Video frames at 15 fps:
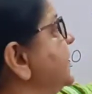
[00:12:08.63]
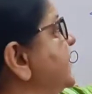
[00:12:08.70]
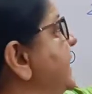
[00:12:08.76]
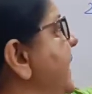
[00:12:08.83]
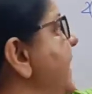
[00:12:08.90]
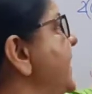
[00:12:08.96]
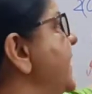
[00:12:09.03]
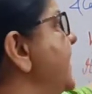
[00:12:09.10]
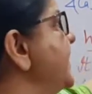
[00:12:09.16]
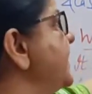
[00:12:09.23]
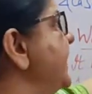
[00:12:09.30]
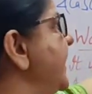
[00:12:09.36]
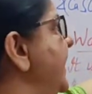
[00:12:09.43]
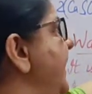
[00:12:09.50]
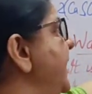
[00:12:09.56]
They
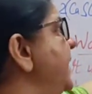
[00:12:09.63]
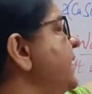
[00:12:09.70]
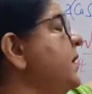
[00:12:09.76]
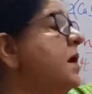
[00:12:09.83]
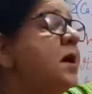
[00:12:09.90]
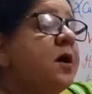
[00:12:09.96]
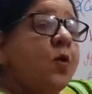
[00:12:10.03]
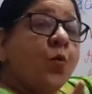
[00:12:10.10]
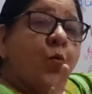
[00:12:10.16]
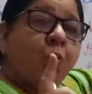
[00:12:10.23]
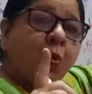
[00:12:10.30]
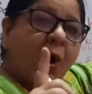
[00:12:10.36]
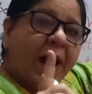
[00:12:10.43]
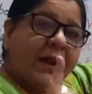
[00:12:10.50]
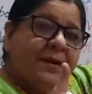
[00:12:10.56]
contain
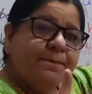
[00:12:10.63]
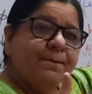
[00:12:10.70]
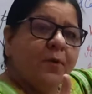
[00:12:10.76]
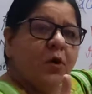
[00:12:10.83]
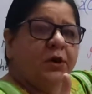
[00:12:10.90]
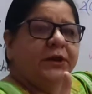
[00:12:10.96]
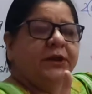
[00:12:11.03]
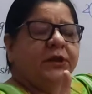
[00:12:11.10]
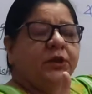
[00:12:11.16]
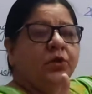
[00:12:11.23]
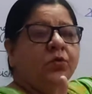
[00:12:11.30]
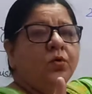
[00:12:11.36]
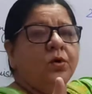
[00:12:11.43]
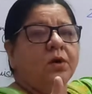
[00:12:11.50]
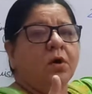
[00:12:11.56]
1
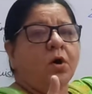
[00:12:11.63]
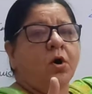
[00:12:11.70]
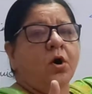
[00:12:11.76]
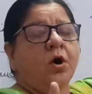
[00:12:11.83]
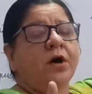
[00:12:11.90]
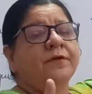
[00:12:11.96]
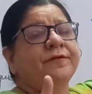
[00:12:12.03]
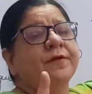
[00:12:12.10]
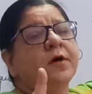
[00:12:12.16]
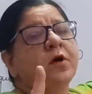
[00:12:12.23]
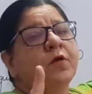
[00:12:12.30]
molecule of